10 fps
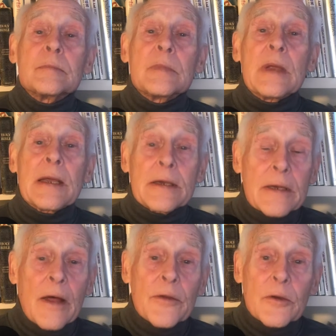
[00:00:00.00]
In
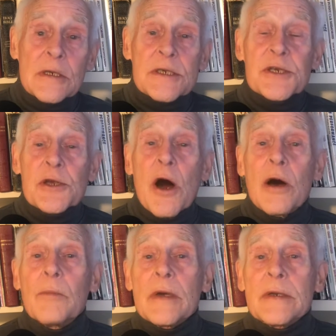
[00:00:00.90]
another
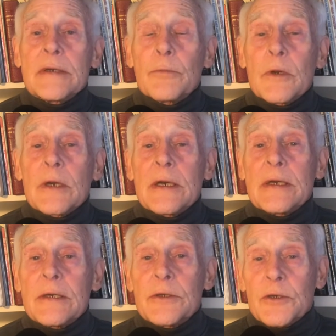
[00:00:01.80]
installment, we're going
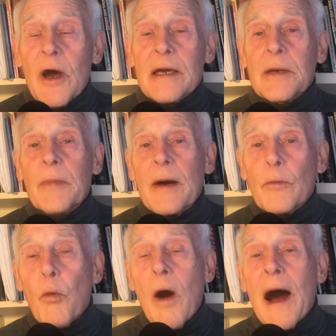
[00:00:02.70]
to talk
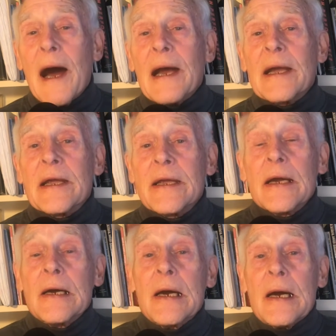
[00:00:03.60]
about why
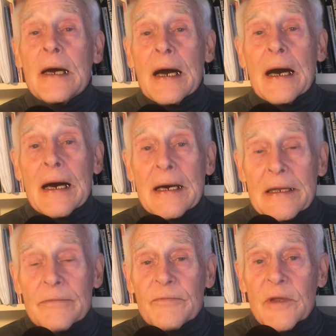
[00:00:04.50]

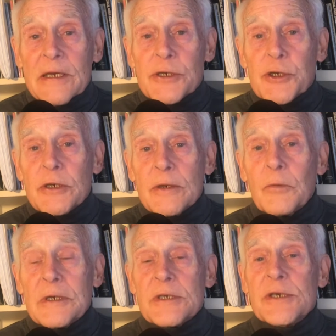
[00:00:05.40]
inflation
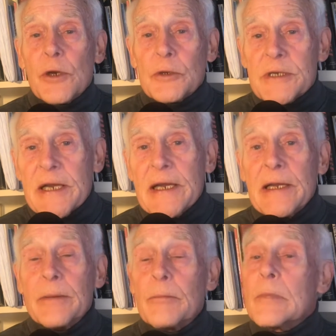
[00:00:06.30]
was so
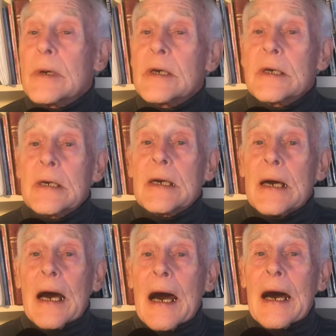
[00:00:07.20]
tame
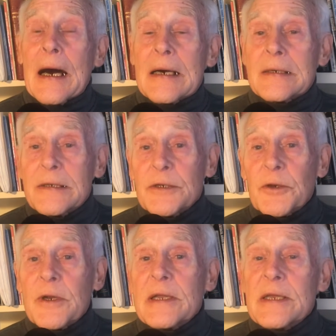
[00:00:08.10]

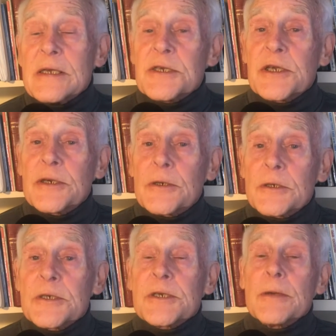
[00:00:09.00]
during these
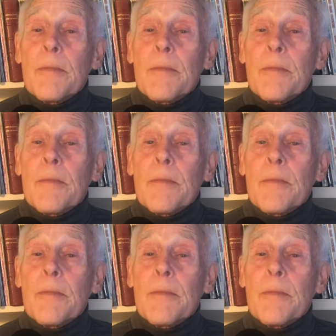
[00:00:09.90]
years.